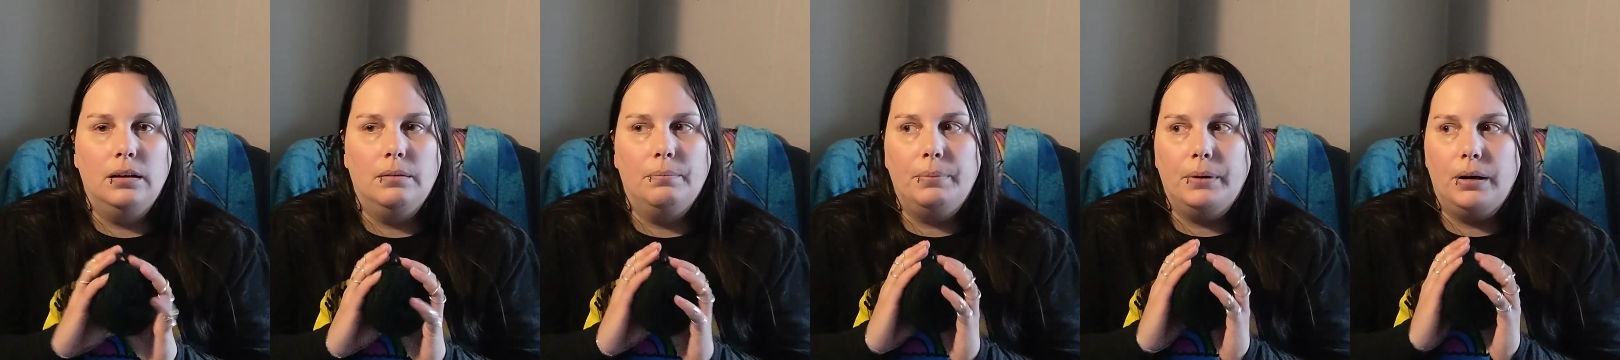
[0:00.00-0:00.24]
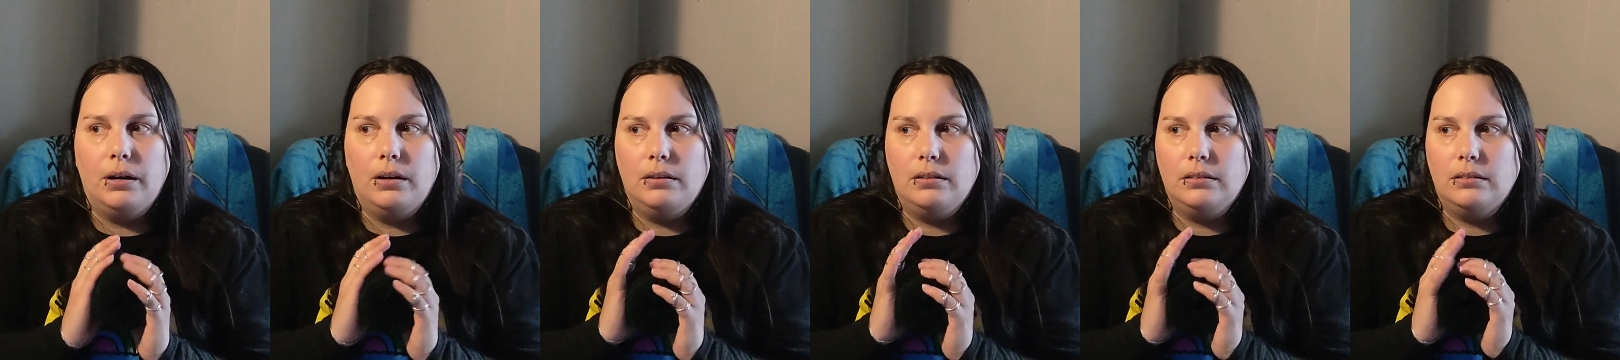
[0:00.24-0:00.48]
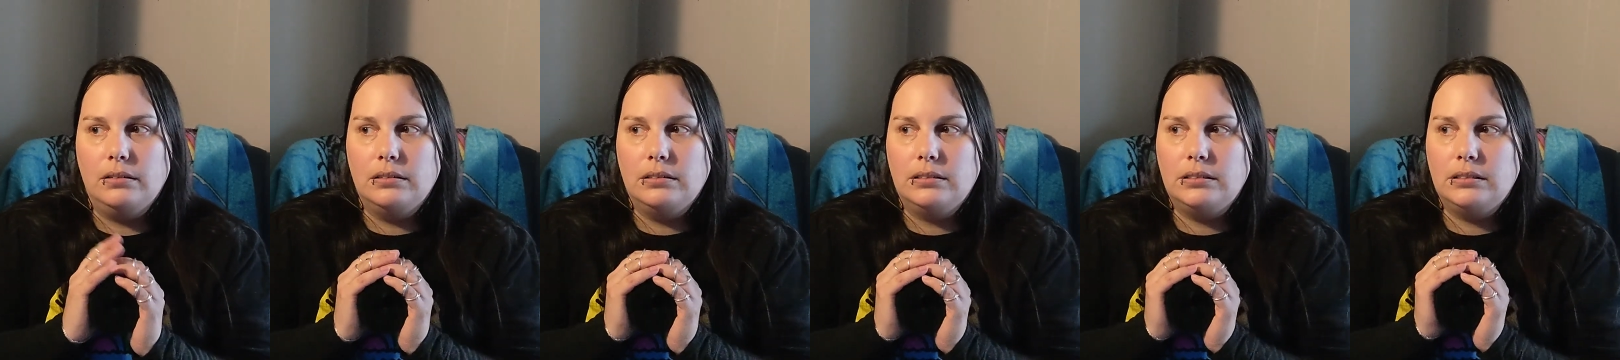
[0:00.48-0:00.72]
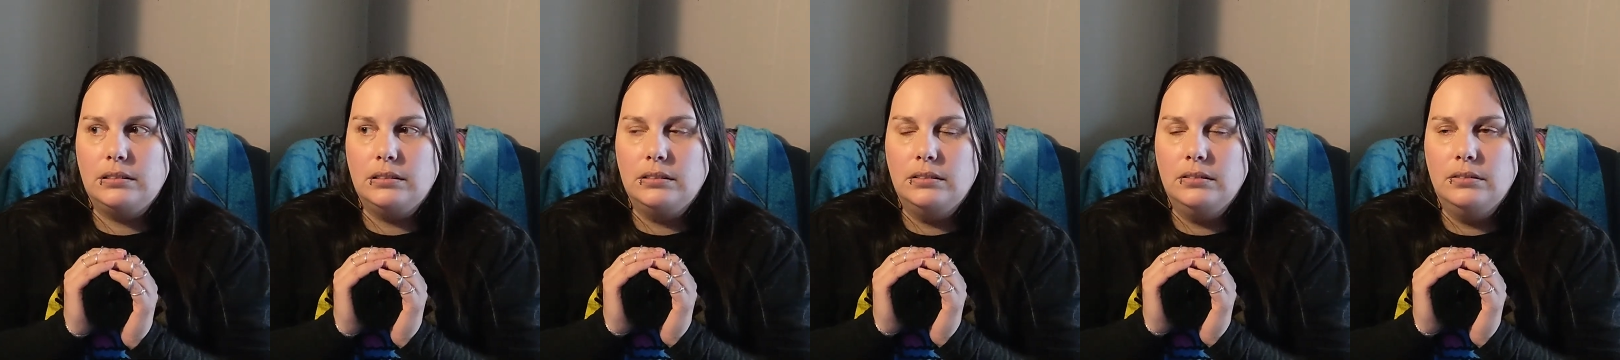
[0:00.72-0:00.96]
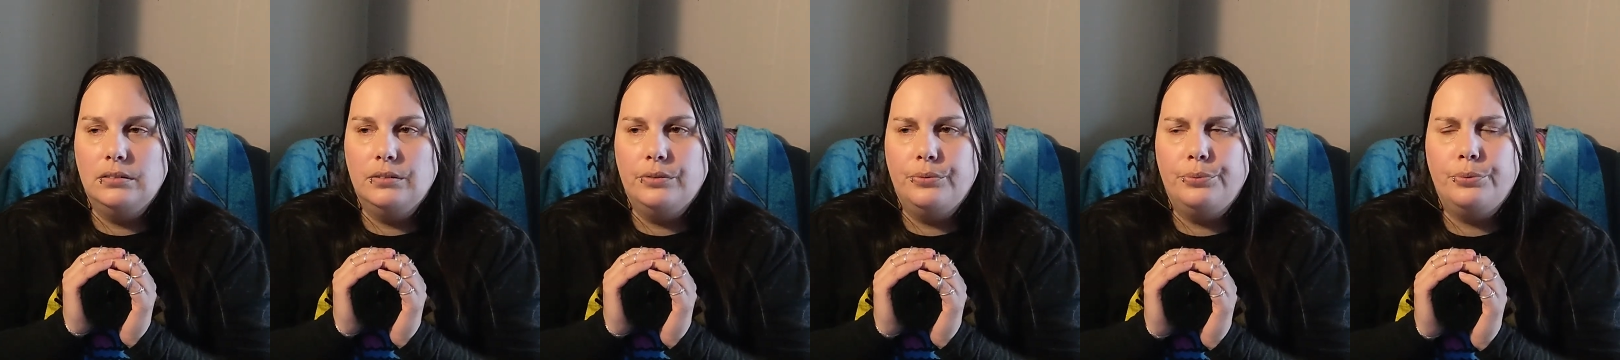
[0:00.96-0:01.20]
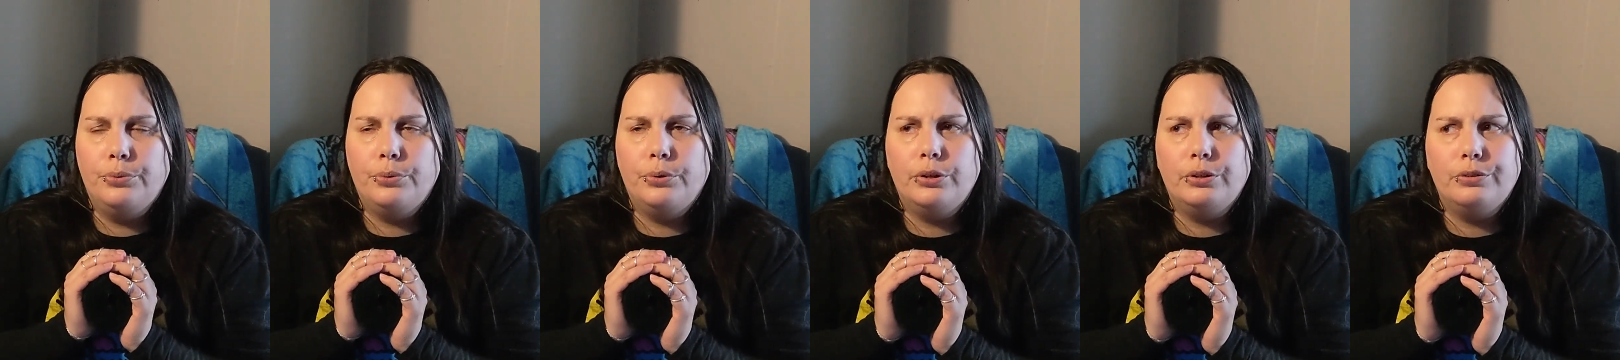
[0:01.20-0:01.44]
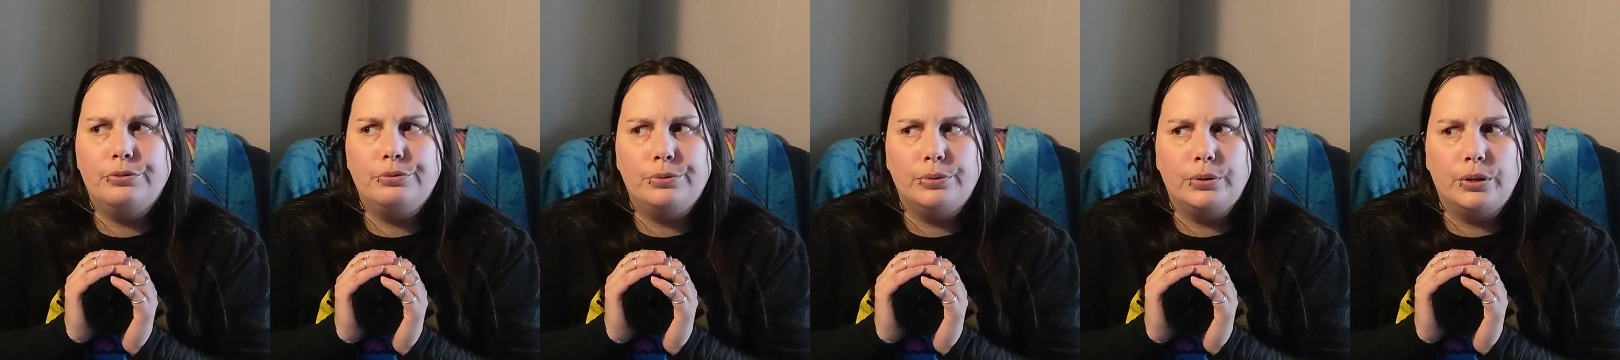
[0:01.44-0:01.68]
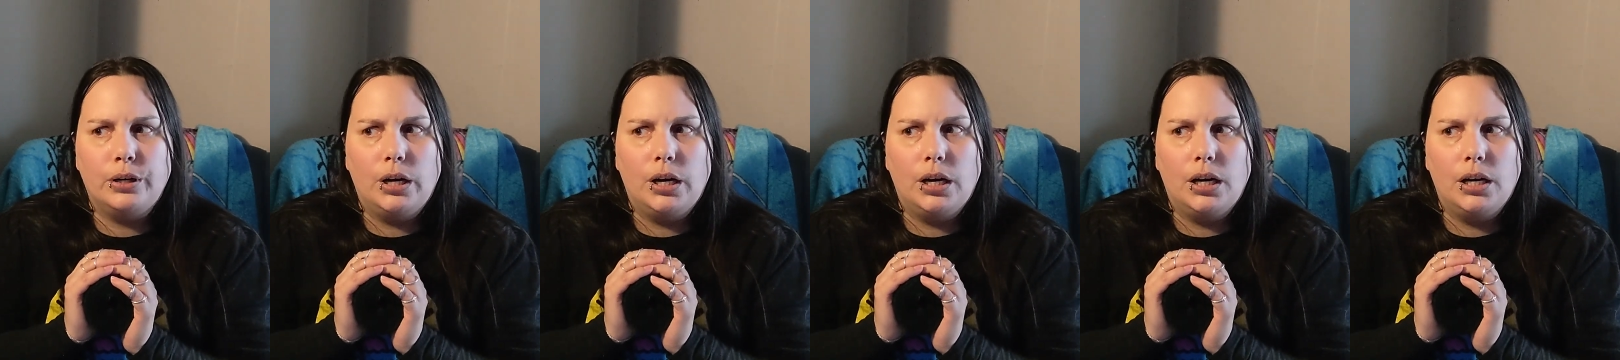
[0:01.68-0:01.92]
balls, 3 or
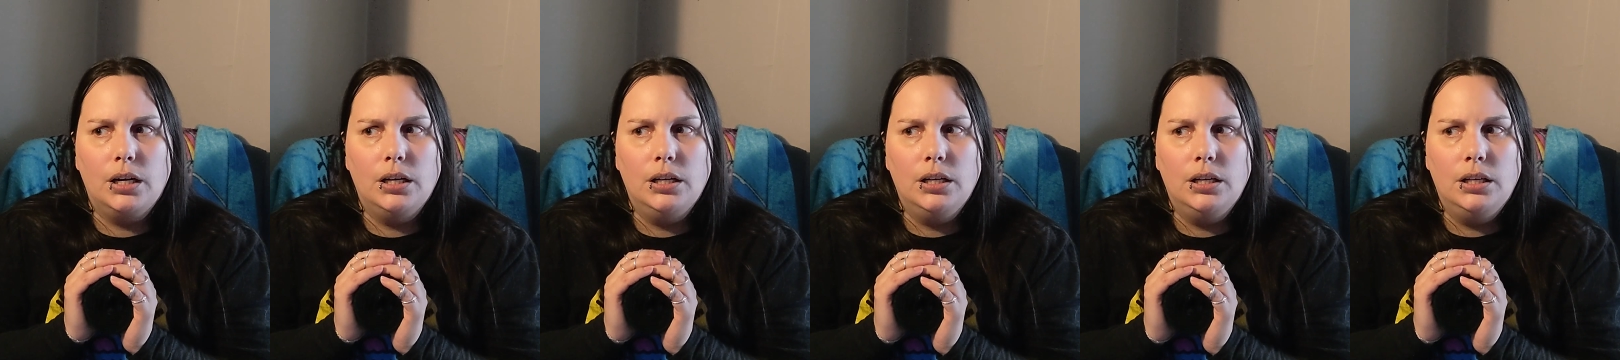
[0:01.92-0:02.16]
4